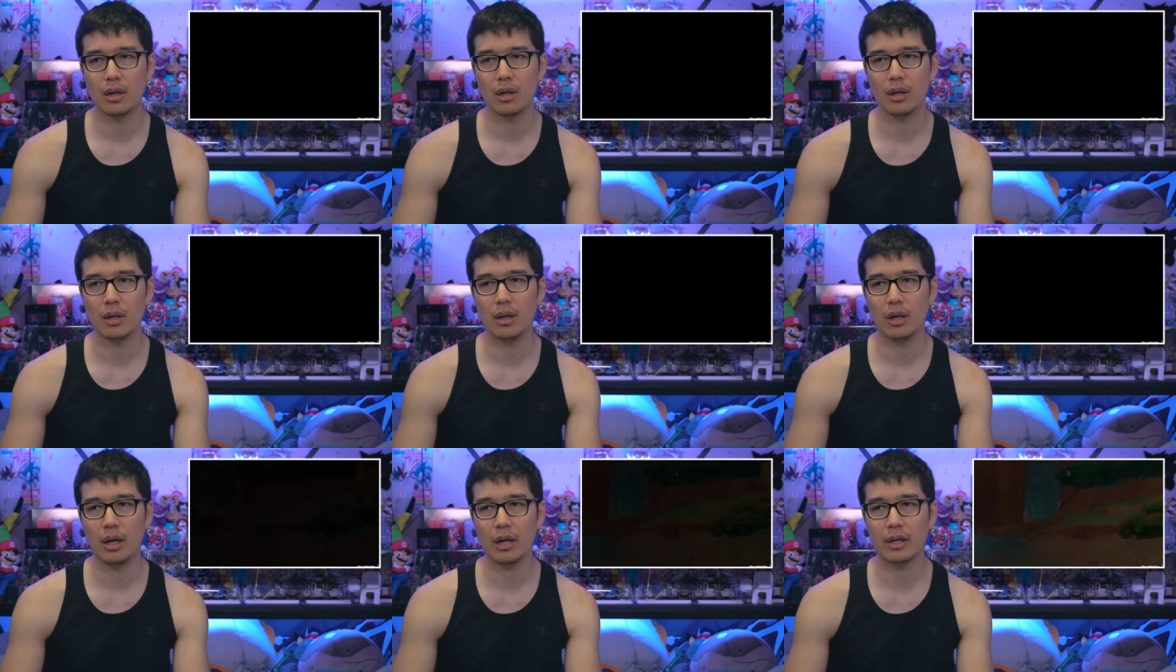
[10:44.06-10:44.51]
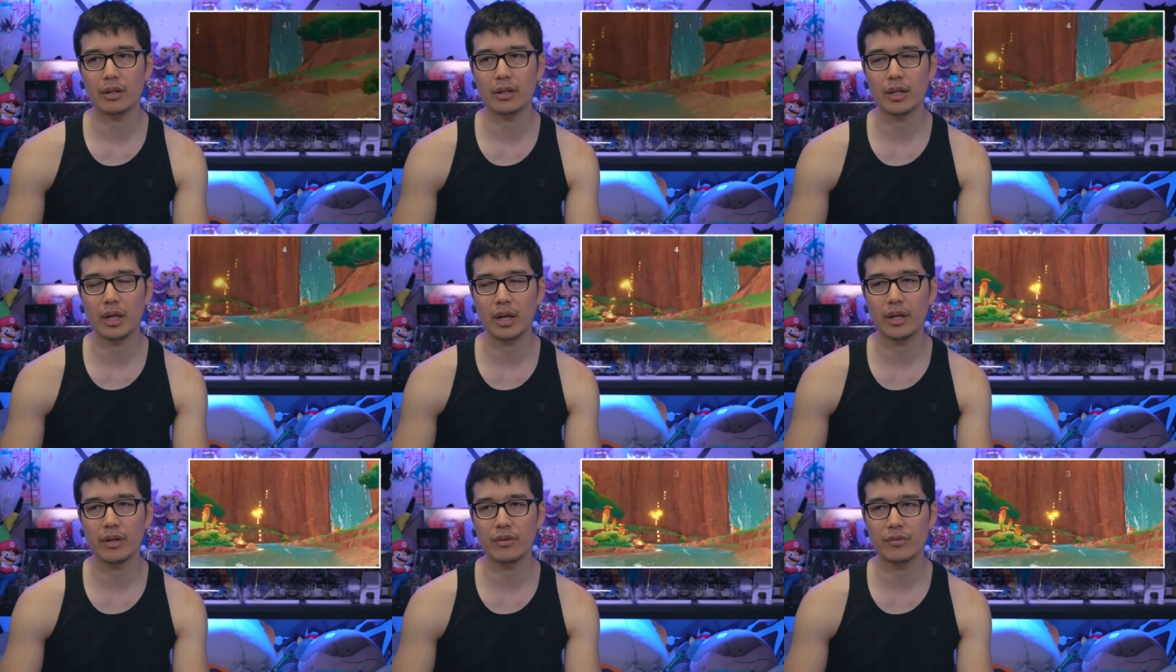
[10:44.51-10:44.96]
uh, I can
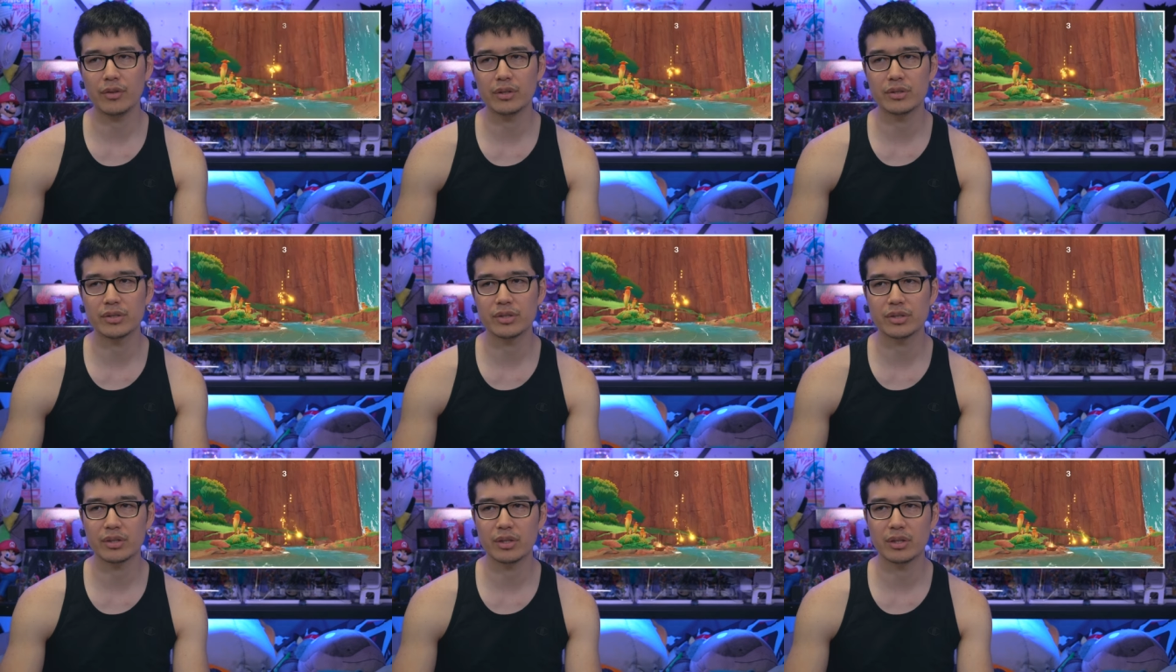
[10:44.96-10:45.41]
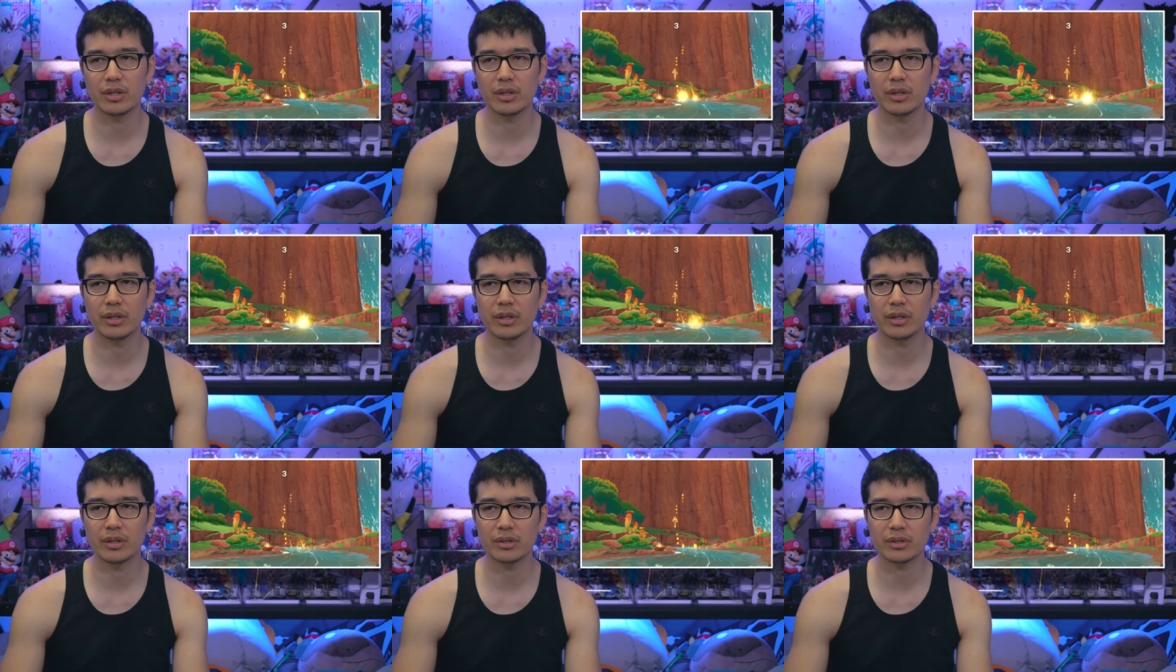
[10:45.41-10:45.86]
kind of uh,
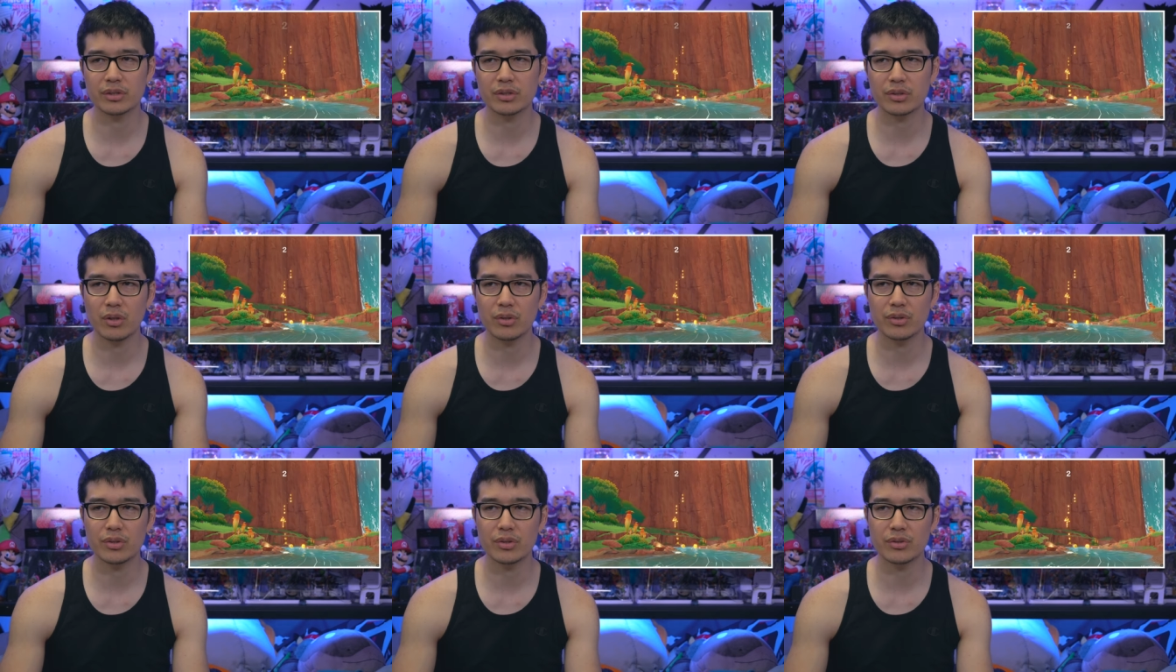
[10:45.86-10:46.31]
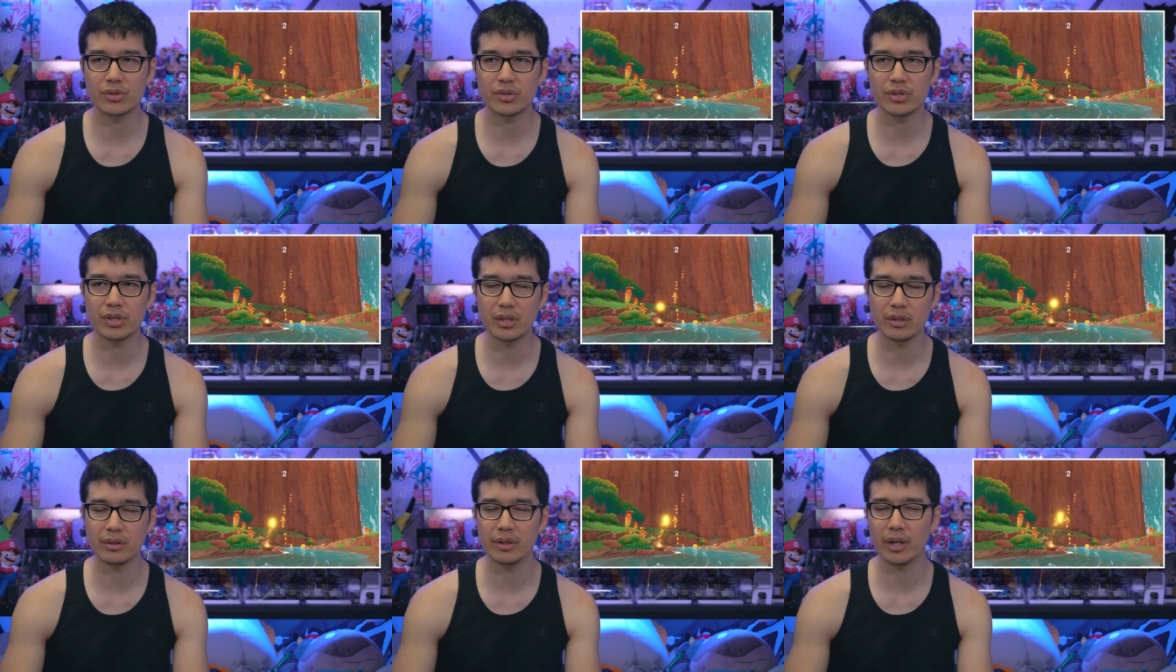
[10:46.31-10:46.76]
uh start to
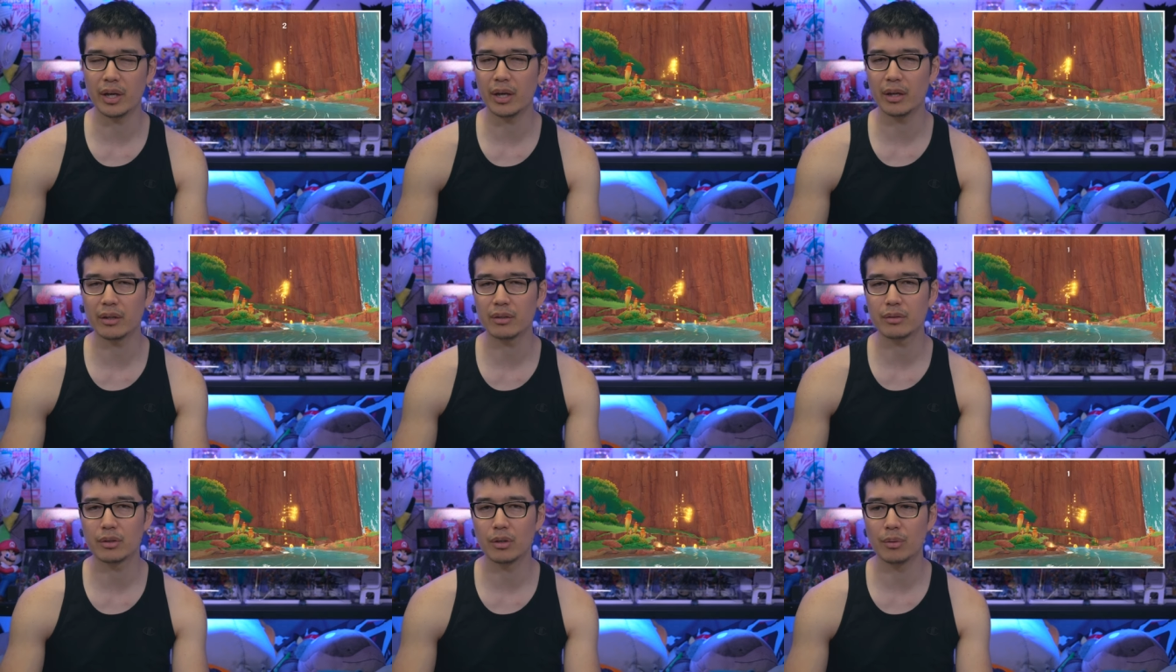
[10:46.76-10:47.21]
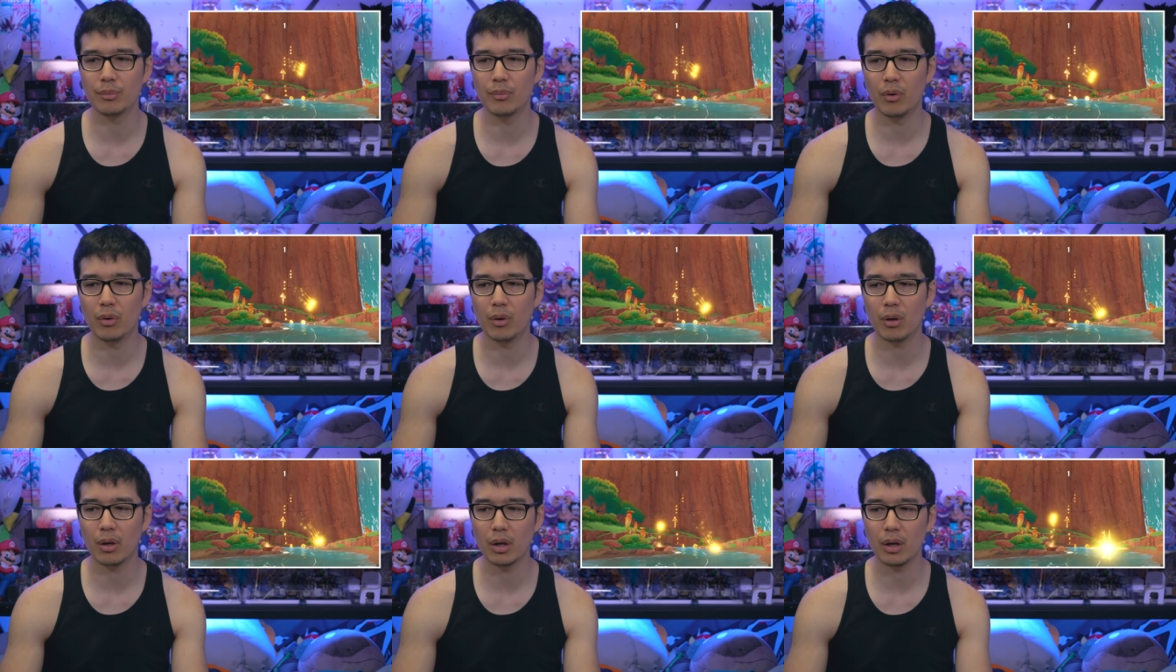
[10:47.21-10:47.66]
see that the
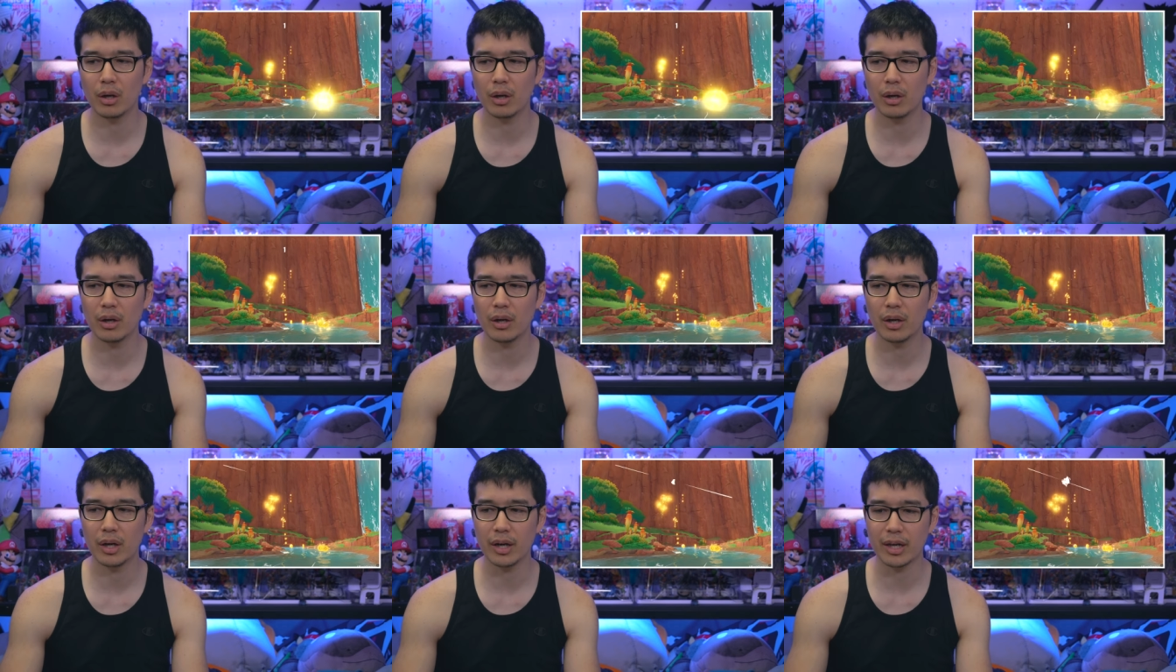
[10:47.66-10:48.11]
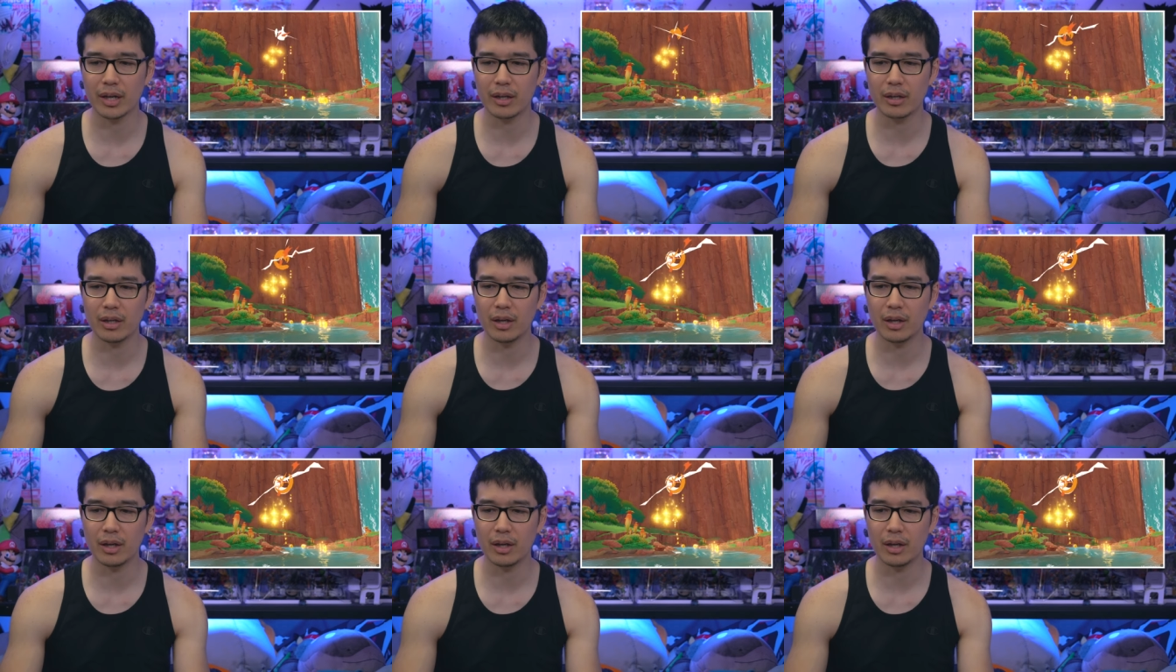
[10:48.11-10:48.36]
more I,